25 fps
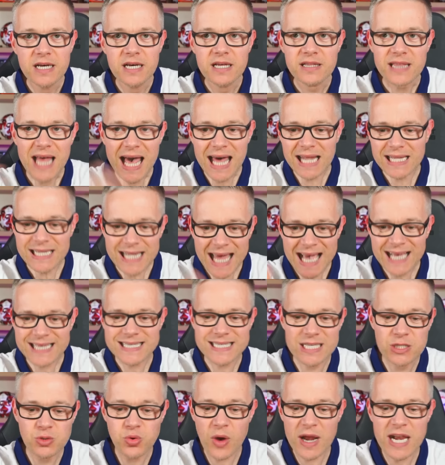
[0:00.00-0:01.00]
That
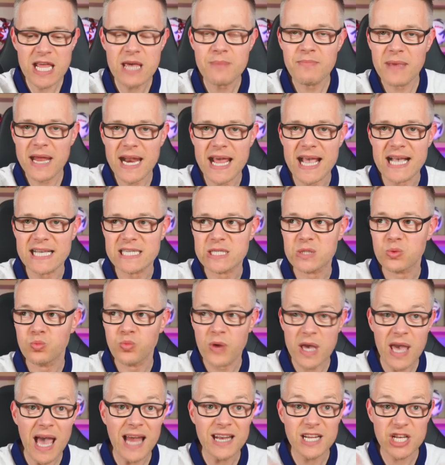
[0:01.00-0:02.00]
last 20 minutes,
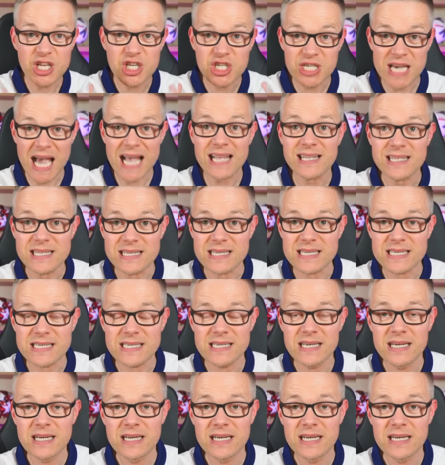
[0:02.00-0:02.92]
we had a chance.